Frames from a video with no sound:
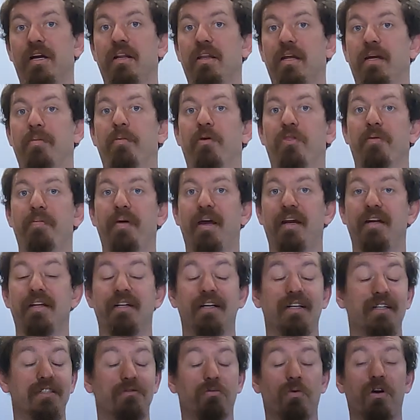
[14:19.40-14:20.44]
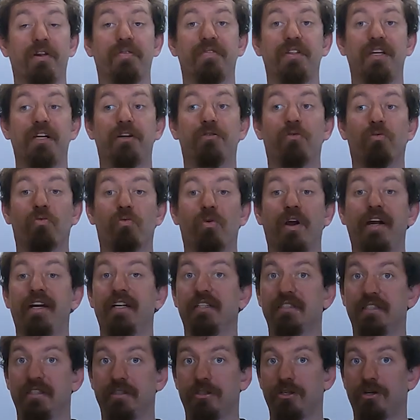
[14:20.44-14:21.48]
thing I like about the pen, it is one of the
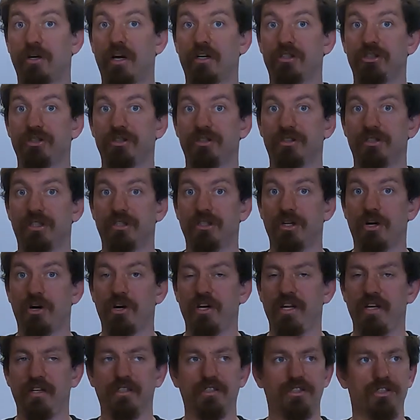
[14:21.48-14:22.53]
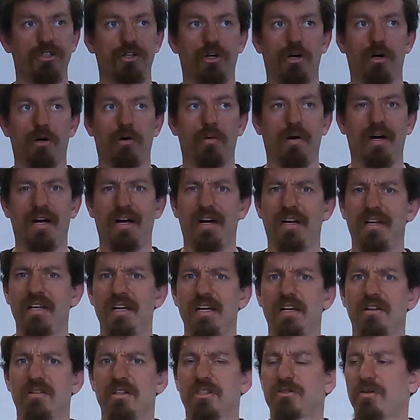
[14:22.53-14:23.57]
greatest introductions to turning. So
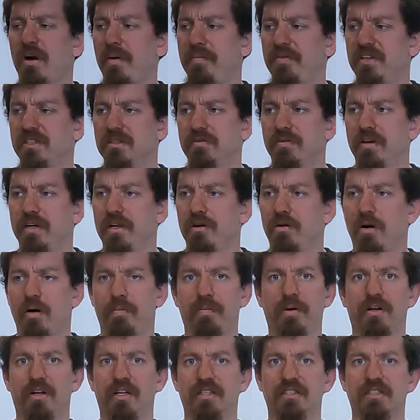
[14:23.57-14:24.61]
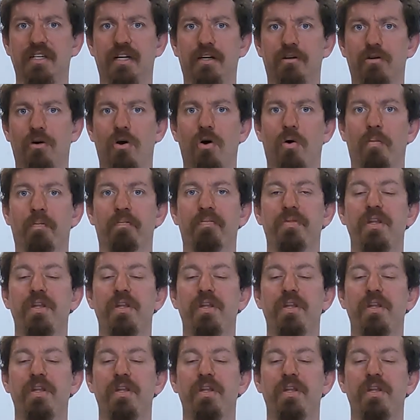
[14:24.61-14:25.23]
let's wrap this video up and let's take her home.